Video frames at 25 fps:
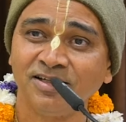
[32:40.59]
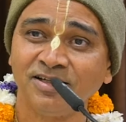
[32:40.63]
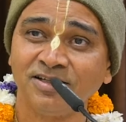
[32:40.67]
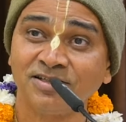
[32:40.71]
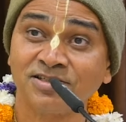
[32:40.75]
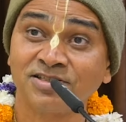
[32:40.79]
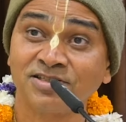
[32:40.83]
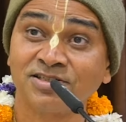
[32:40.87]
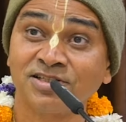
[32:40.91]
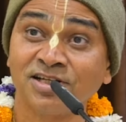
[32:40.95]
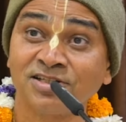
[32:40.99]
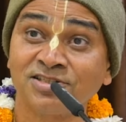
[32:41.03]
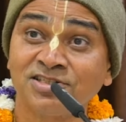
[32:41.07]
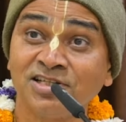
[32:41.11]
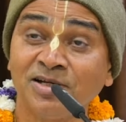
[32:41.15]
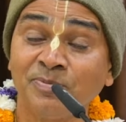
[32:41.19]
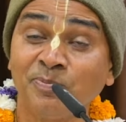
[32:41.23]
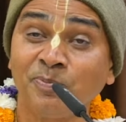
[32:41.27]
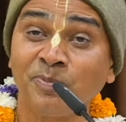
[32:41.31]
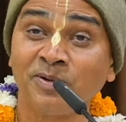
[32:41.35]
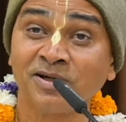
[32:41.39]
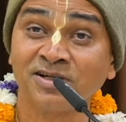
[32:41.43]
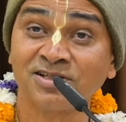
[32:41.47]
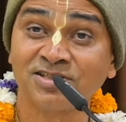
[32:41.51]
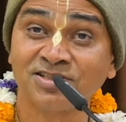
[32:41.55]
Such a
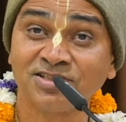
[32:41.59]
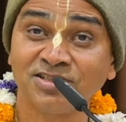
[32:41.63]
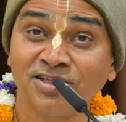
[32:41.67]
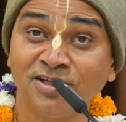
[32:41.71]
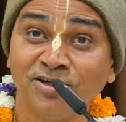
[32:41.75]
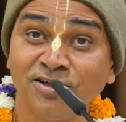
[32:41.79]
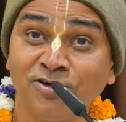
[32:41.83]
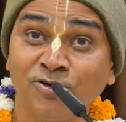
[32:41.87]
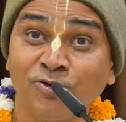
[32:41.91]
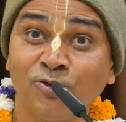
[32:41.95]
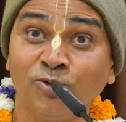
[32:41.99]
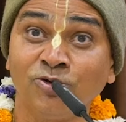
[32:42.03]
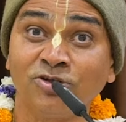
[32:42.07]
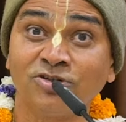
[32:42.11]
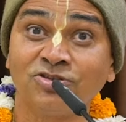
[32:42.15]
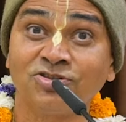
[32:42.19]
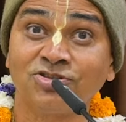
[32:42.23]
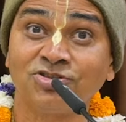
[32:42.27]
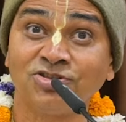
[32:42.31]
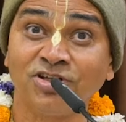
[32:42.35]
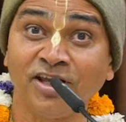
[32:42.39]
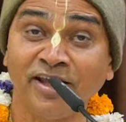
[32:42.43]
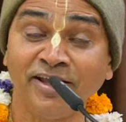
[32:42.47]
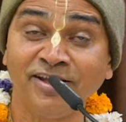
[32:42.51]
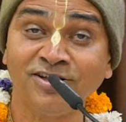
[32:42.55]
person could
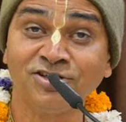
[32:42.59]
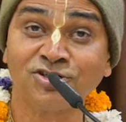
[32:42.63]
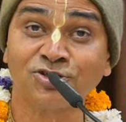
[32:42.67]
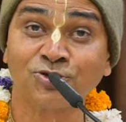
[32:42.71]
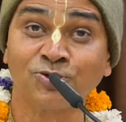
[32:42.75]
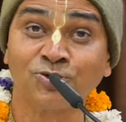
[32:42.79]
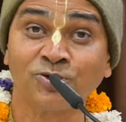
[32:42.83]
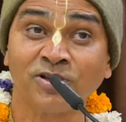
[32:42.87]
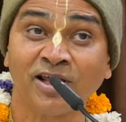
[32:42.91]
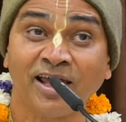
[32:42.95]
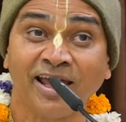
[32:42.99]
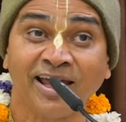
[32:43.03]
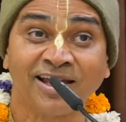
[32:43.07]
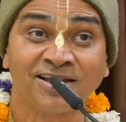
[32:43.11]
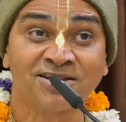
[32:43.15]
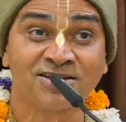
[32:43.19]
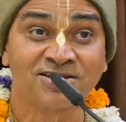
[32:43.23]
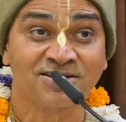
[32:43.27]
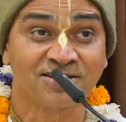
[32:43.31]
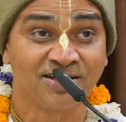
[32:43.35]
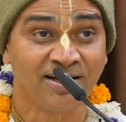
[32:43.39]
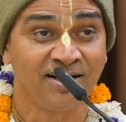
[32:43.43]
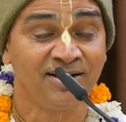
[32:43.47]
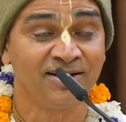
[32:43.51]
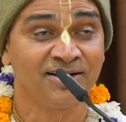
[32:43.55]
change to the
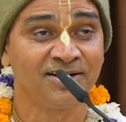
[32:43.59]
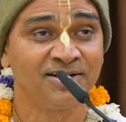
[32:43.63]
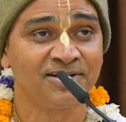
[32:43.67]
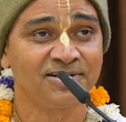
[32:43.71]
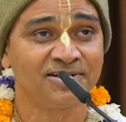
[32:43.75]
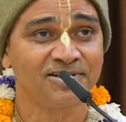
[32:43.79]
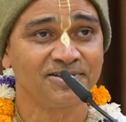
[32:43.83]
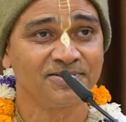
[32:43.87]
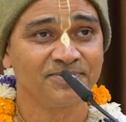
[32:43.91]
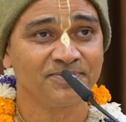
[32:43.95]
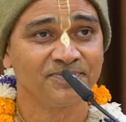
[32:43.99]
extent